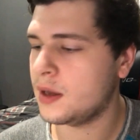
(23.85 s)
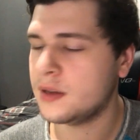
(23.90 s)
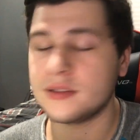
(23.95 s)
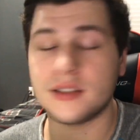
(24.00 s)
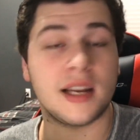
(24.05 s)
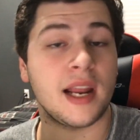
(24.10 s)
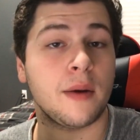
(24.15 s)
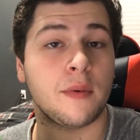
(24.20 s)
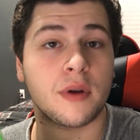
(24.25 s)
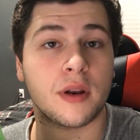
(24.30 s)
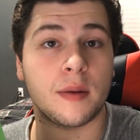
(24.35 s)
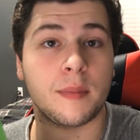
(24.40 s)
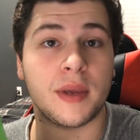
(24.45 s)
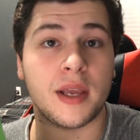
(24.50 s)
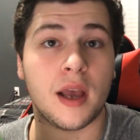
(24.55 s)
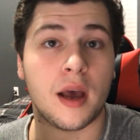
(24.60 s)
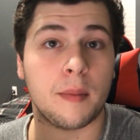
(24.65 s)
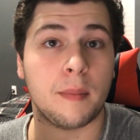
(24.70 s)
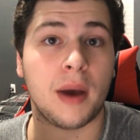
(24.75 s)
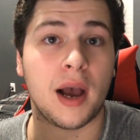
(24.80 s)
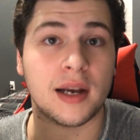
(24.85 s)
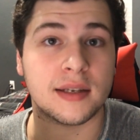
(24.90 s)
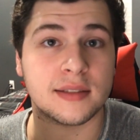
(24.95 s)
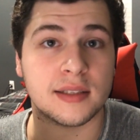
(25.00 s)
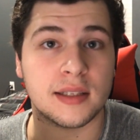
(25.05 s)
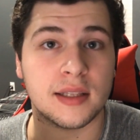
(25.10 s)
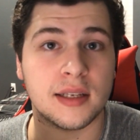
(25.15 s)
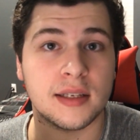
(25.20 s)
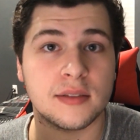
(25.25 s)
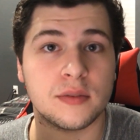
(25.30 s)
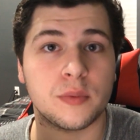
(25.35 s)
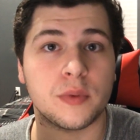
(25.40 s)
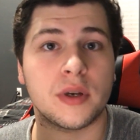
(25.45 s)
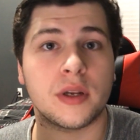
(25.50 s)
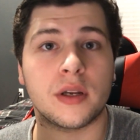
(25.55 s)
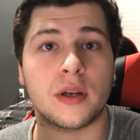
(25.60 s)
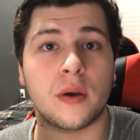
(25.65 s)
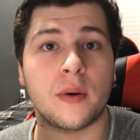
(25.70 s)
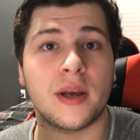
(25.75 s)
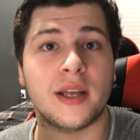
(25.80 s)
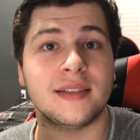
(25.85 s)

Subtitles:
Today we're going to be unboxing this. We're going to go